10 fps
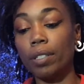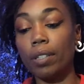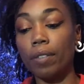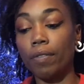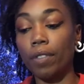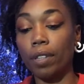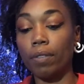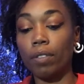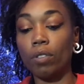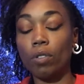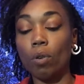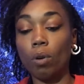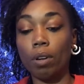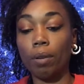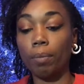of the
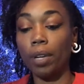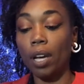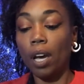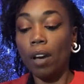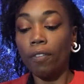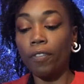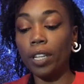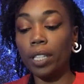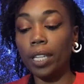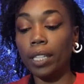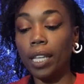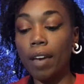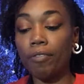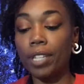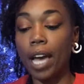storm, feeling
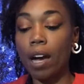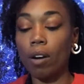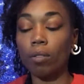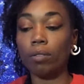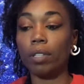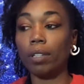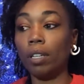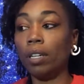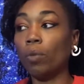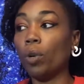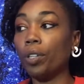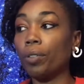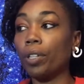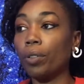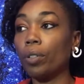left out,
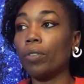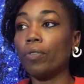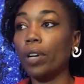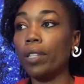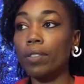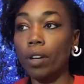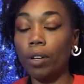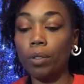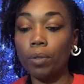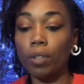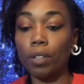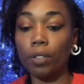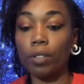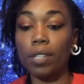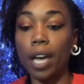wondering who your friends are, who's on
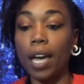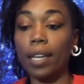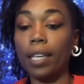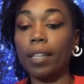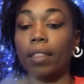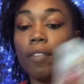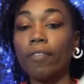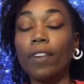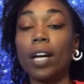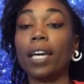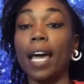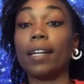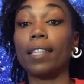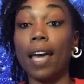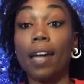your side. Get the fuck
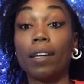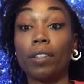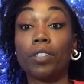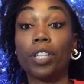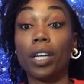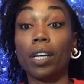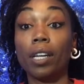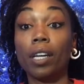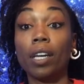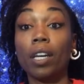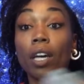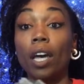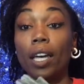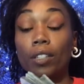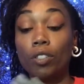out of that energy.
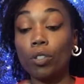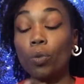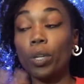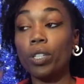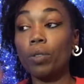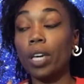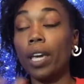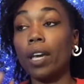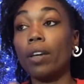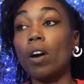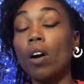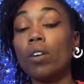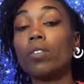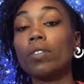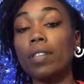Do what you can
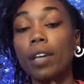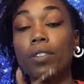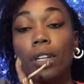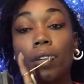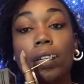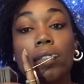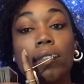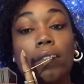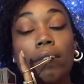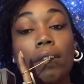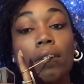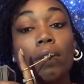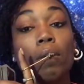all Sagittarius season